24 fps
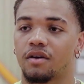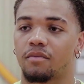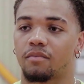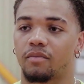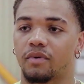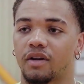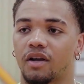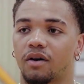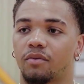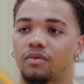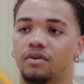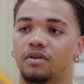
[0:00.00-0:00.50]

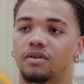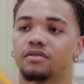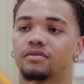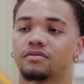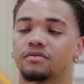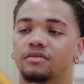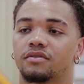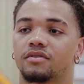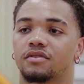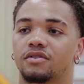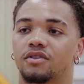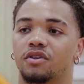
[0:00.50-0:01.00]
being able to
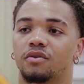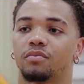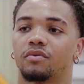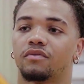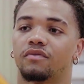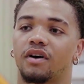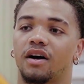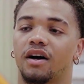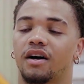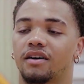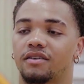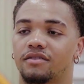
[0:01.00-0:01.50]
still
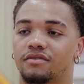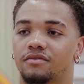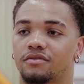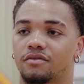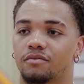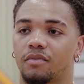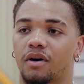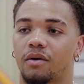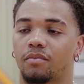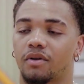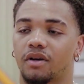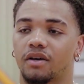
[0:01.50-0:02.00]
provide
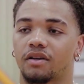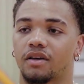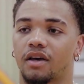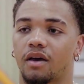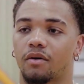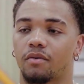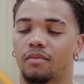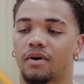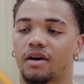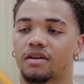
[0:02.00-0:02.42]
by playing the game of